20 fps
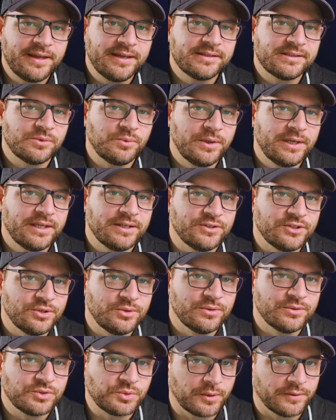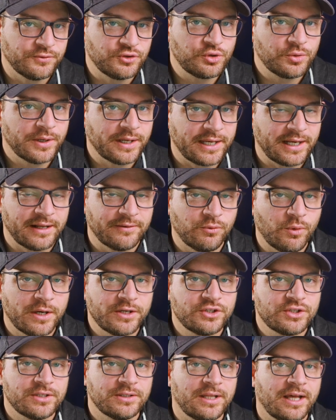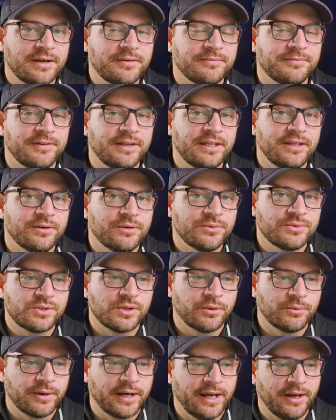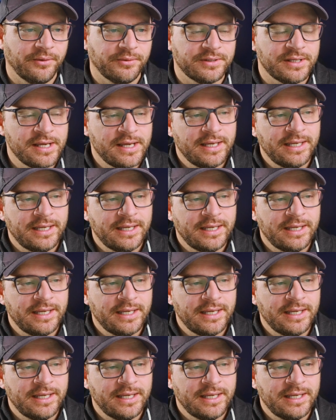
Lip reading: that we can do to sort of trick it? I've watched a lot of videos around